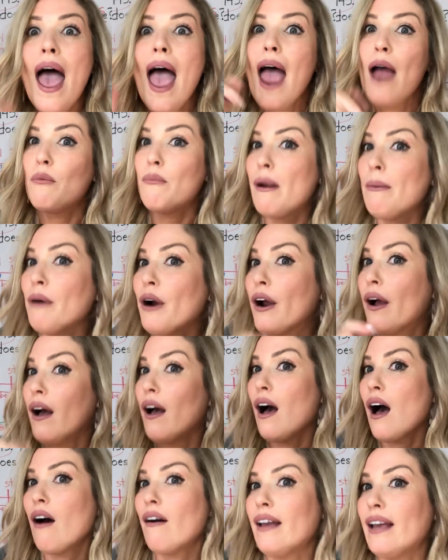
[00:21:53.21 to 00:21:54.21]
And remember,
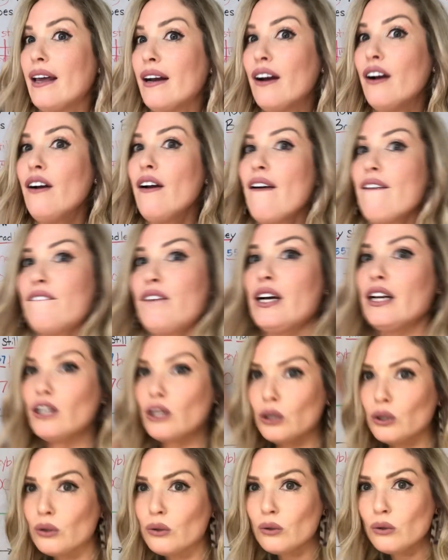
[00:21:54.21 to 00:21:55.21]
I'll enter for the
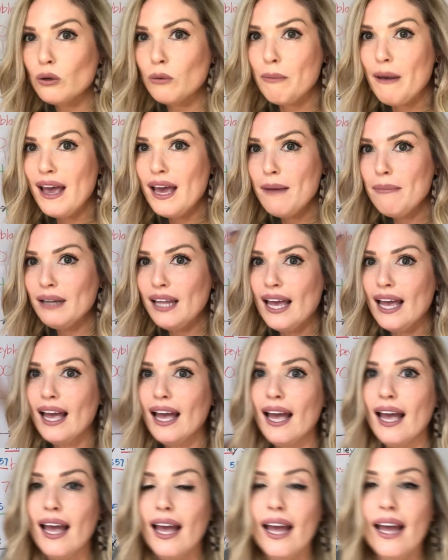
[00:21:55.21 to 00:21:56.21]
cool
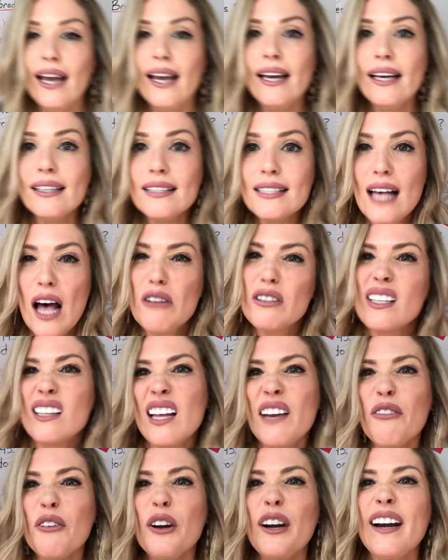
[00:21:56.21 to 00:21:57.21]
Beyblades. I'll
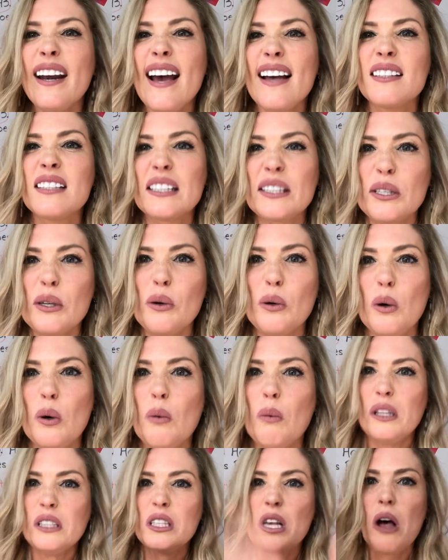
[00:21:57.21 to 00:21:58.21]
deliver it at school
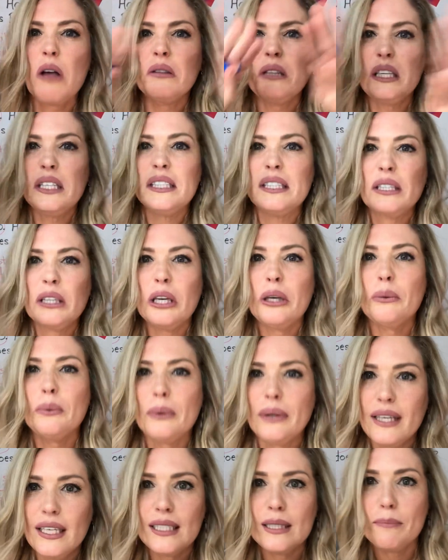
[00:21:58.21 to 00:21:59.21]
once all these
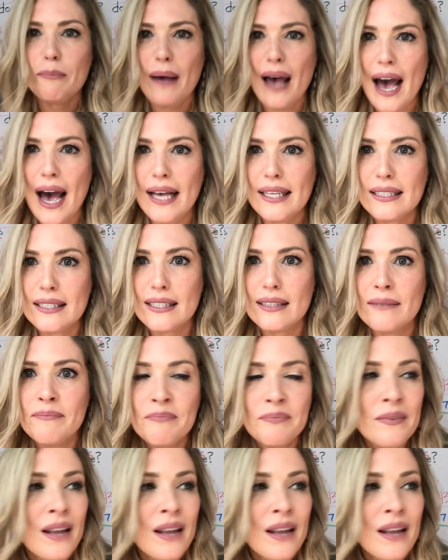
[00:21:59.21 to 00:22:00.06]
cuties pass.